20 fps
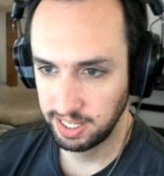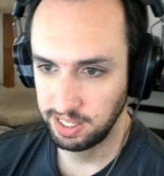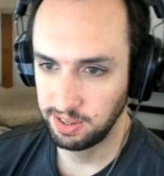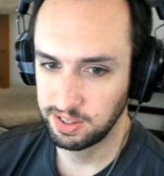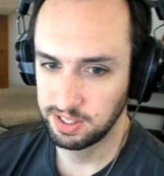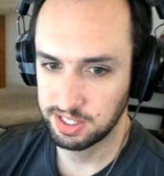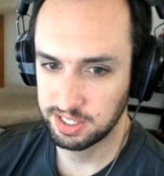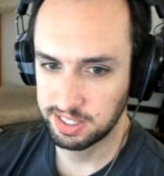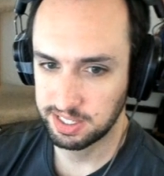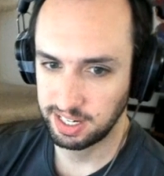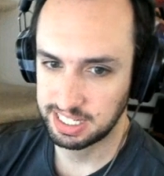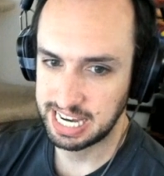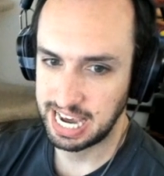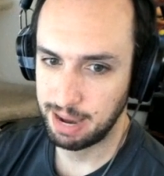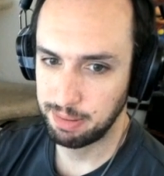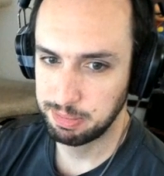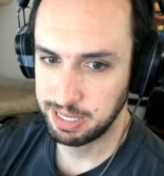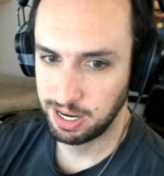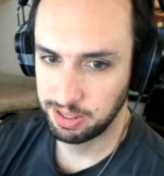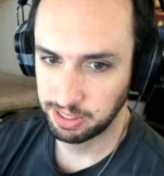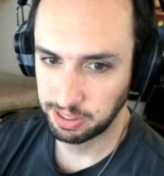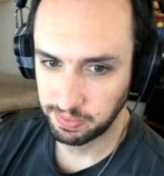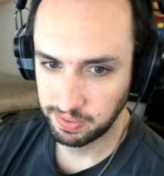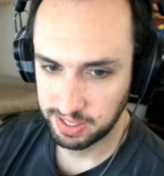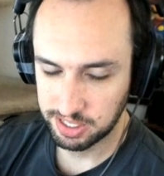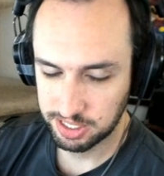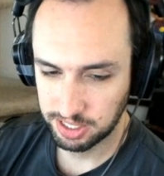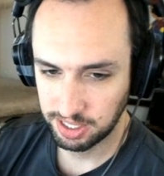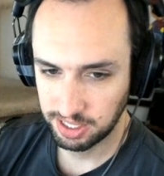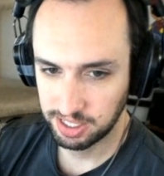You can just like tap down the
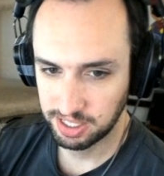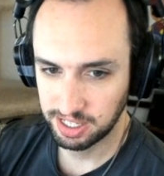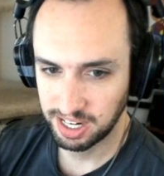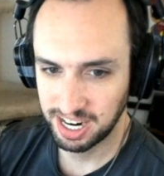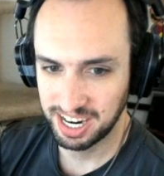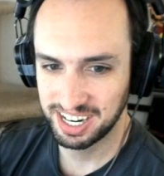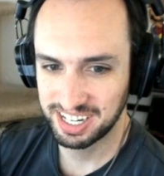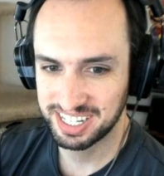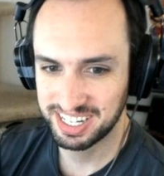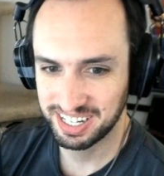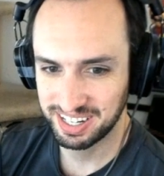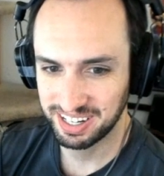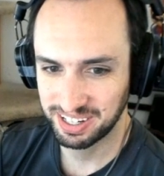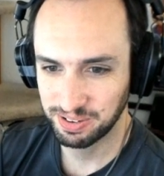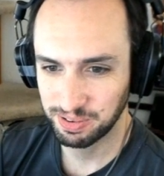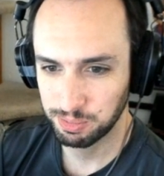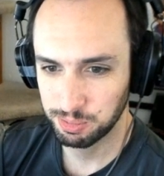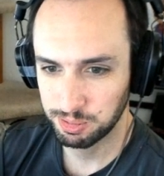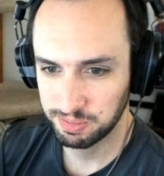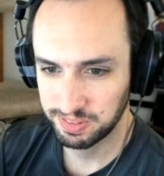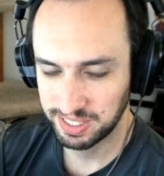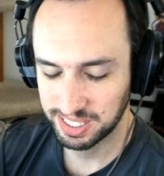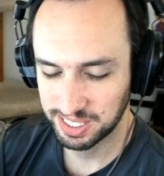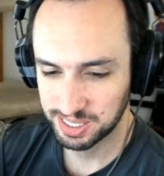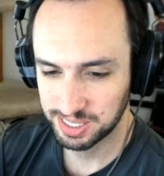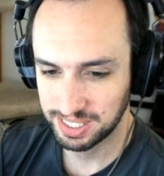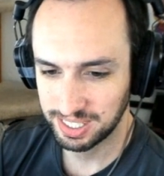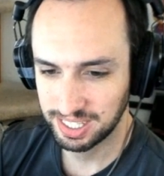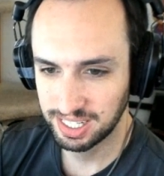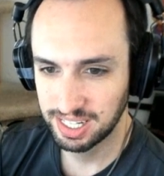creature to crew a
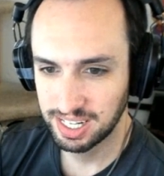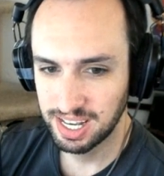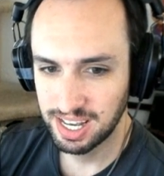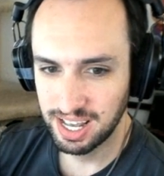vehicle.